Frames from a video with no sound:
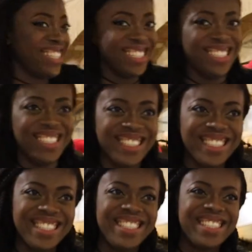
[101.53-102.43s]
there now.
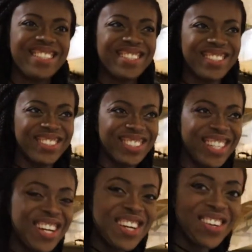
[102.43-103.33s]

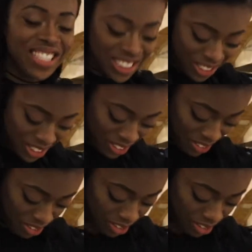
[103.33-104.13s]
Where's he going to?